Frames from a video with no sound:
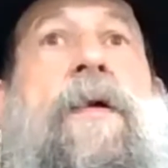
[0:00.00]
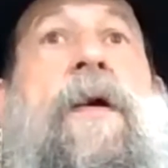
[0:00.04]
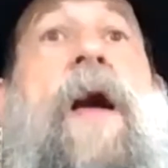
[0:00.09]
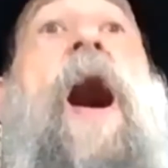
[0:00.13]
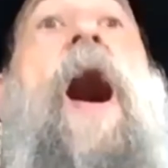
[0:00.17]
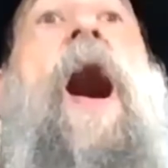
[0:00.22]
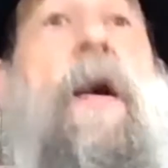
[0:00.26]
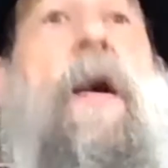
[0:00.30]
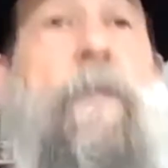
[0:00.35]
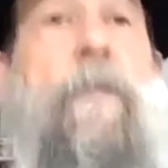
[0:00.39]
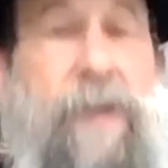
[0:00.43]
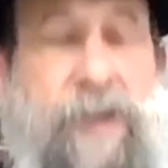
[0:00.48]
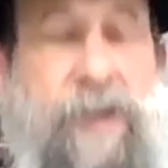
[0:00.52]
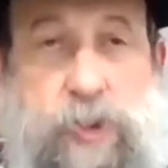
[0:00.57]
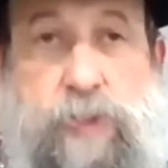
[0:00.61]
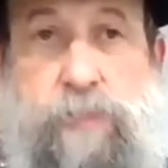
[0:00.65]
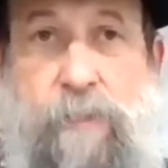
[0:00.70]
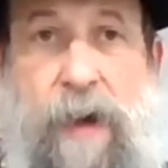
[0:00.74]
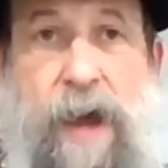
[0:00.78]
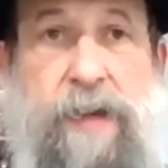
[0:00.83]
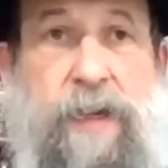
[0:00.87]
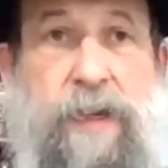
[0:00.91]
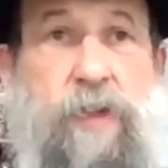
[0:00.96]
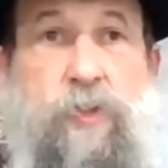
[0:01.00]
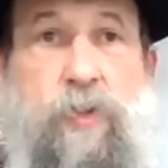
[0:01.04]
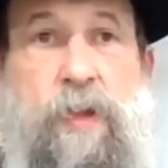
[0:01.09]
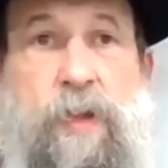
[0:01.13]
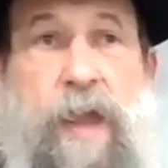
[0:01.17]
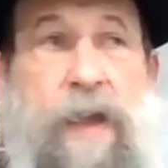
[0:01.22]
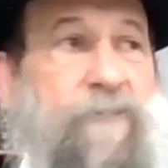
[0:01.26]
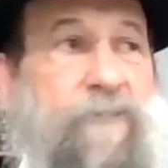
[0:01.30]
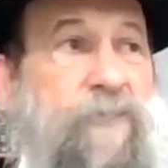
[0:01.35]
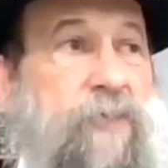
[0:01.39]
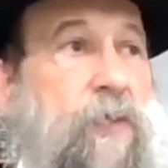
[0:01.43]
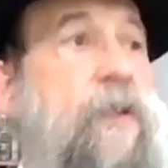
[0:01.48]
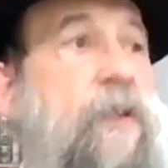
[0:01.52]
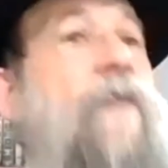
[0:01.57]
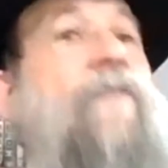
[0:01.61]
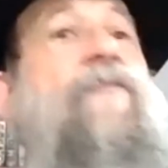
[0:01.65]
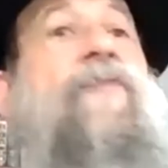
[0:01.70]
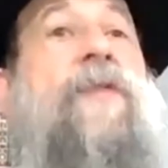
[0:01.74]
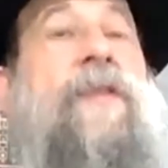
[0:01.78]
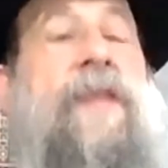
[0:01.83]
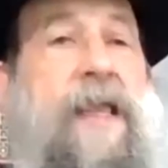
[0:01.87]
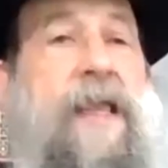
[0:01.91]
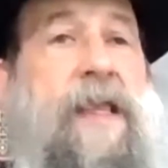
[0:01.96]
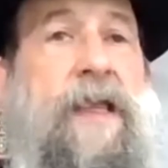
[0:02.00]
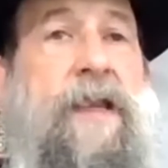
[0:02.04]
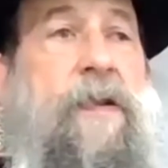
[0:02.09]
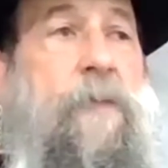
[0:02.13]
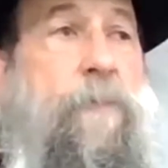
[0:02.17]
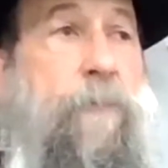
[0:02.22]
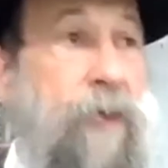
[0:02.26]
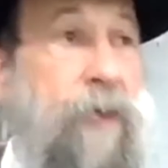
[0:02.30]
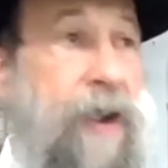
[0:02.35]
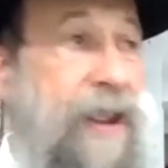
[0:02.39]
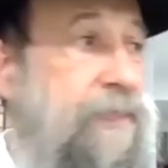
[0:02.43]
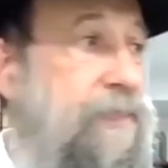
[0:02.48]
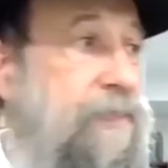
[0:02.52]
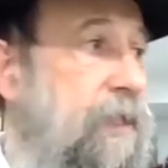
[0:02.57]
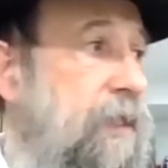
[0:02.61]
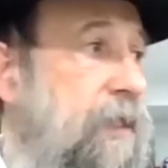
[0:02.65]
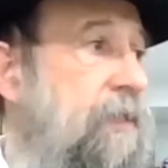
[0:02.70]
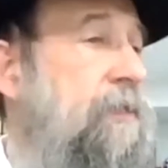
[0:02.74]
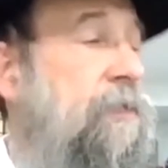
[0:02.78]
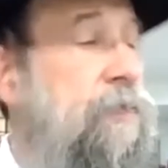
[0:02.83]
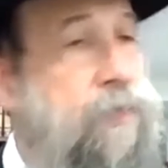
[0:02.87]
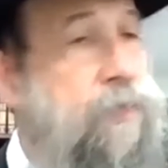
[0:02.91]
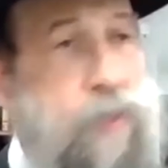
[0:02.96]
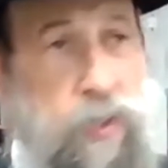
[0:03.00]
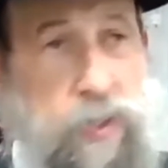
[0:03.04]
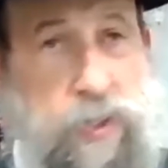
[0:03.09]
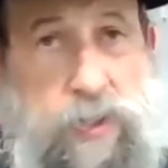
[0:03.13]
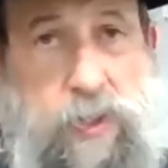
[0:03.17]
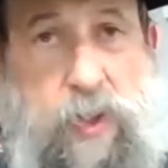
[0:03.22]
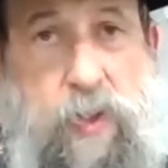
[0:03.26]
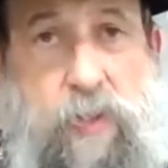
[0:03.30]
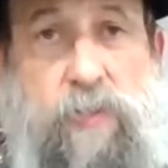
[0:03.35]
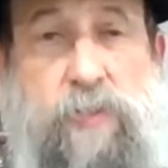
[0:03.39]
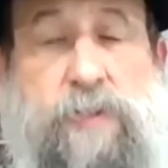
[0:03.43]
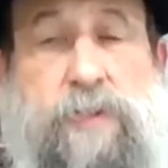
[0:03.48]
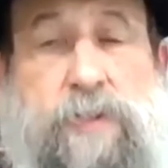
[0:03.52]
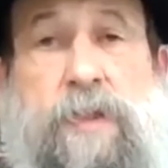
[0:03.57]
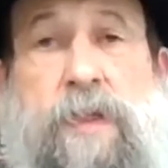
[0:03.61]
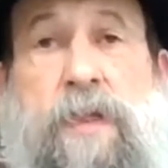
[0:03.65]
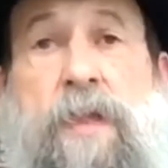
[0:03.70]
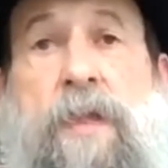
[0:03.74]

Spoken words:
How much money do you have to? You have to take an appraiser? No, you don't.